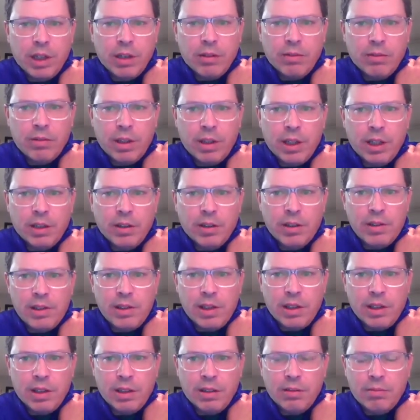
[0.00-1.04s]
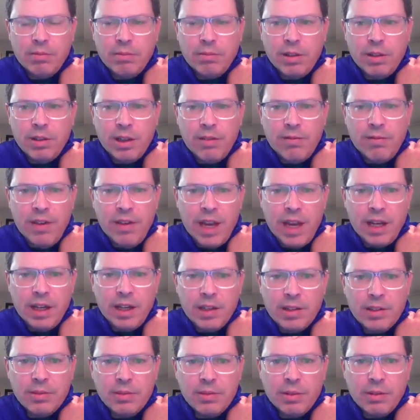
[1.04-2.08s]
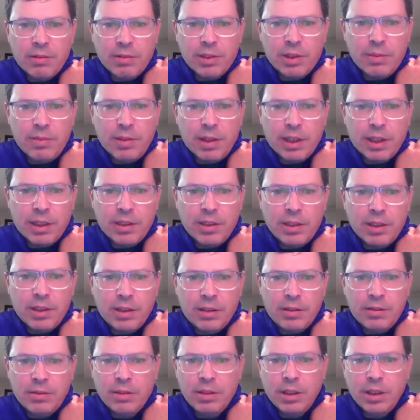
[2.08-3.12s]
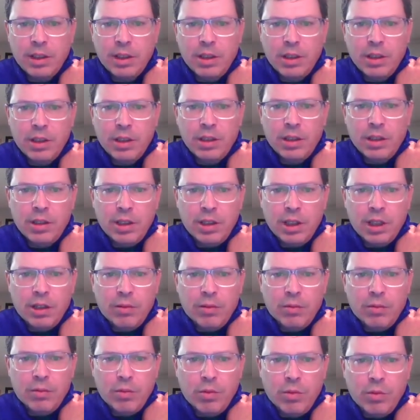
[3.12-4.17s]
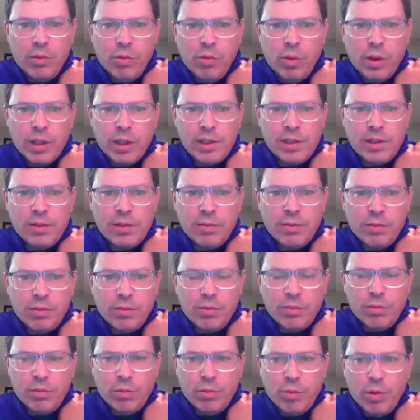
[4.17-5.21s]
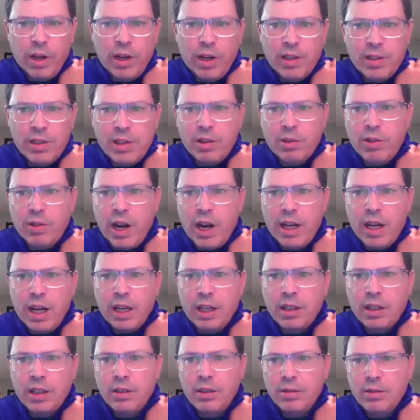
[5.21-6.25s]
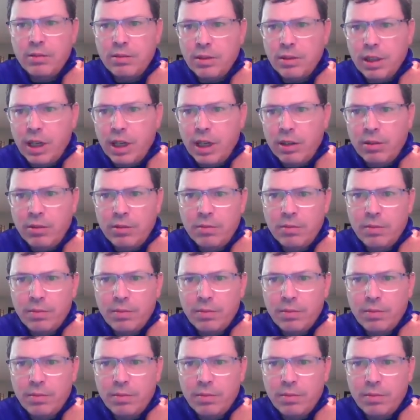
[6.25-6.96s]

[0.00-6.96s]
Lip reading: you know, there is the vagueness with respect to, you know, what is threatening, you know.